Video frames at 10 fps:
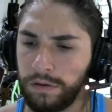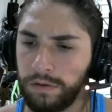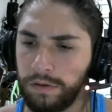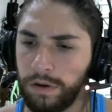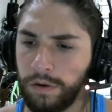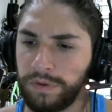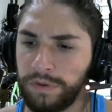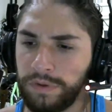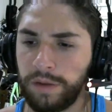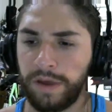Are we
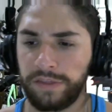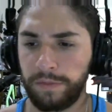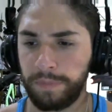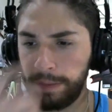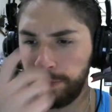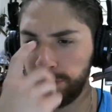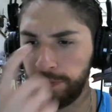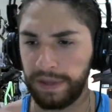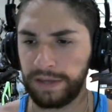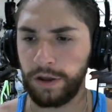talking about the people with the
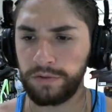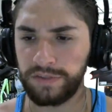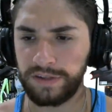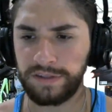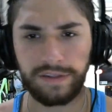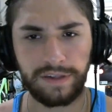big noses?